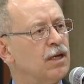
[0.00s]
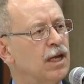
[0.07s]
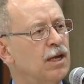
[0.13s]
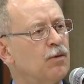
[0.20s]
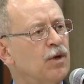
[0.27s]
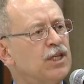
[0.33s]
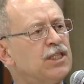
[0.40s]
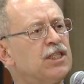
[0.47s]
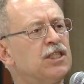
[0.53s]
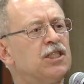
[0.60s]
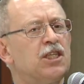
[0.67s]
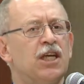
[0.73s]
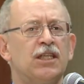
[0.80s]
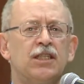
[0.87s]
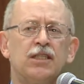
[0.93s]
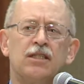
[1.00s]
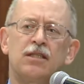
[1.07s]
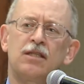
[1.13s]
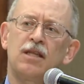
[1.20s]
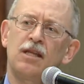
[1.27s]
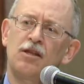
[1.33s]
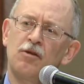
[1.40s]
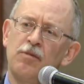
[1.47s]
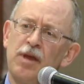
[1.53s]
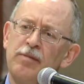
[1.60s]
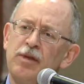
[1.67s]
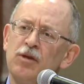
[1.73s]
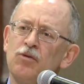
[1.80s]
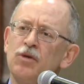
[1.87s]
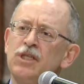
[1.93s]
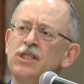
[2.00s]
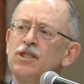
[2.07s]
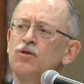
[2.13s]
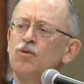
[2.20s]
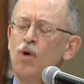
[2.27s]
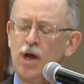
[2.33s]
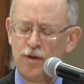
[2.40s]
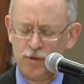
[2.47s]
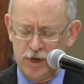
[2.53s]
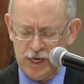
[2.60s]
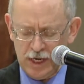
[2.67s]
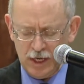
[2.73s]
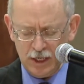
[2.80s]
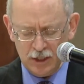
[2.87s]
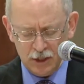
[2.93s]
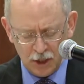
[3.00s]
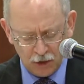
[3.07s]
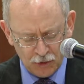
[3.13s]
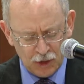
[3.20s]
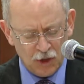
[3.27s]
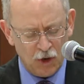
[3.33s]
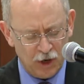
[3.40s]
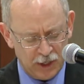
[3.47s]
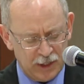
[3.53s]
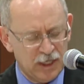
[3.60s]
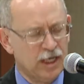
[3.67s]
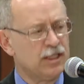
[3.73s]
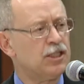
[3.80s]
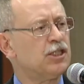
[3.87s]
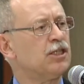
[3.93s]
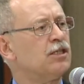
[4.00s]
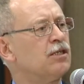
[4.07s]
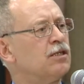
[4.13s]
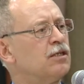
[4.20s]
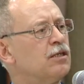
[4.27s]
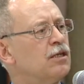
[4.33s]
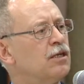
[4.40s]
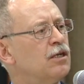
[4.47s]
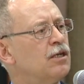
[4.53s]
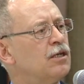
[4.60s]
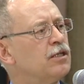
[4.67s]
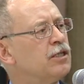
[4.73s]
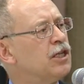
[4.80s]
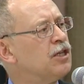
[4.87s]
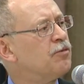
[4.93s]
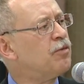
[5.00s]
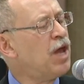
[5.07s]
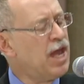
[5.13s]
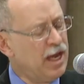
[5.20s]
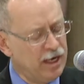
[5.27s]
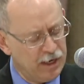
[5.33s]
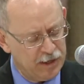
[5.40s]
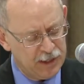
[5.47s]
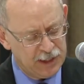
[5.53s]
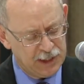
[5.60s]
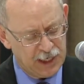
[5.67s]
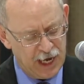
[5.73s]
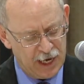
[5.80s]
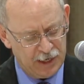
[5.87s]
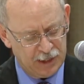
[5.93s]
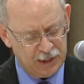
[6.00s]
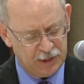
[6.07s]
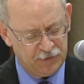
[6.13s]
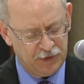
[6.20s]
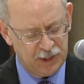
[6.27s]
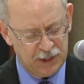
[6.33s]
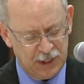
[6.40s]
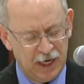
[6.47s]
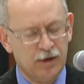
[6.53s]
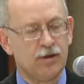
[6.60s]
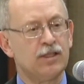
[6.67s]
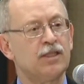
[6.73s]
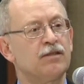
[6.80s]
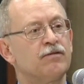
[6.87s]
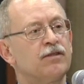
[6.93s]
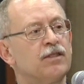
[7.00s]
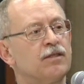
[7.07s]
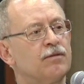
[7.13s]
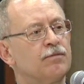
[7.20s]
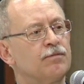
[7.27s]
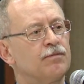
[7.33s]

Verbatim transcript: And I want to suggest that there may be a reason why we don't call attention to the pain and the sadness of these narratives.